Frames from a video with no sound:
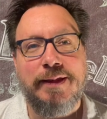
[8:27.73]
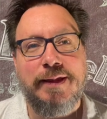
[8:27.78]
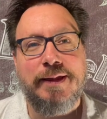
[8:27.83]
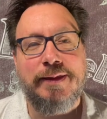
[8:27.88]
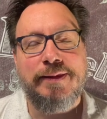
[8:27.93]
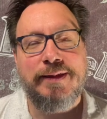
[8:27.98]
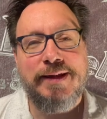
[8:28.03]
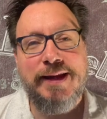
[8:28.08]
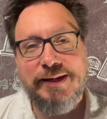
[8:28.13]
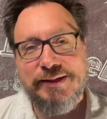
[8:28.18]
The
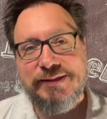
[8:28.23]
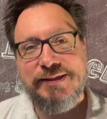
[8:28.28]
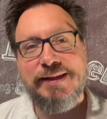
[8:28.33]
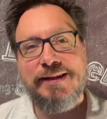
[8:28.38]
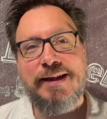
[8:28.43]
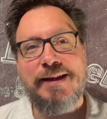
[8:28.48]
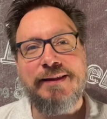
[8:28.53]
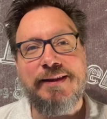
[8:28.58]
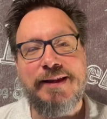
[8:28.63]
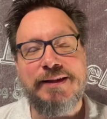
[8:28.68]
next thing I
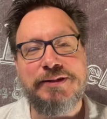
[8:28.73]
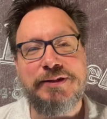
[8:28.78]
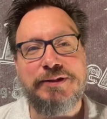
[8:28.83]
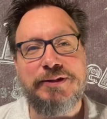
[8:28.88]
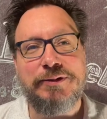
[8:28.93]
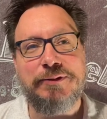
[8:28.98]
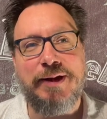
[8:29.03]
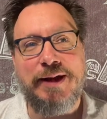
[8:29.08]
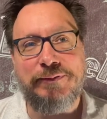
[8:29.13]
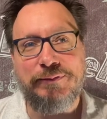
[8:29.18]
like to
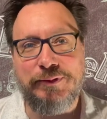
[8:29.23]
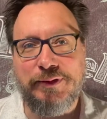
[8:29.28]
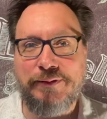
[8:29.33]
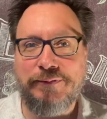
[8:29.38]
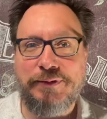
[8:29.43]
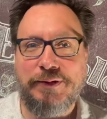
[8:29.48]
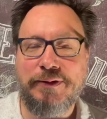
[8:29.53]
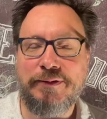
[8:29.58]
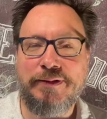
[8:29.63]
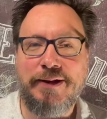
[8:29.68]
do after I
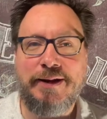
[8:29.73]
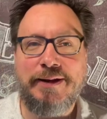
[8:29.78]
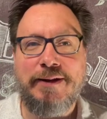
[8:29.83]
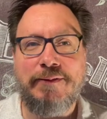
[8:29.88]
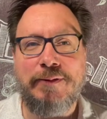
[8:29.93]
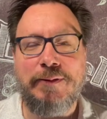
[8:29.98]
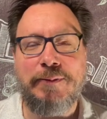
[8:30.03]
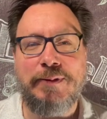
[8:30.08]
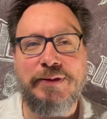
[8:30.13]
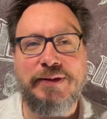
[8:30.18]
figured out how I
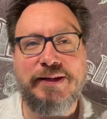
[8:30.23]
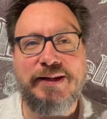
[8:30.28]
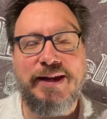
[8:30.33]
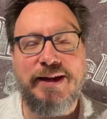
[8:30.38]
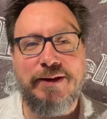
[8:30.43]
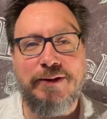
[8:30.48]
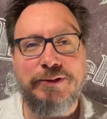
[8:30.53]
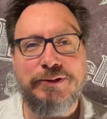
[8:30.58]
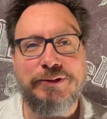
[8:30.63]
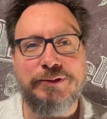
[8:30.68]
want the
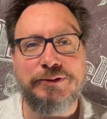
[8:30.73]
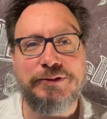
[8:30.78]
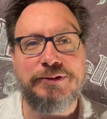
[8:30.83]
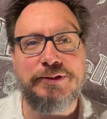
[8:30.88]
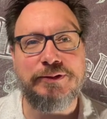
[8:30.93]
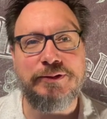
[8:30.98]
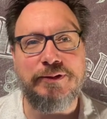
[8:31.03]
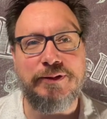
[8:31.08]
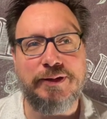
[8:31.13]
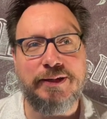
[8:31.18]
characters to
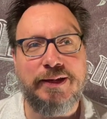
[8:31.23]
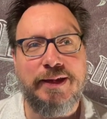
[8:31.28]
look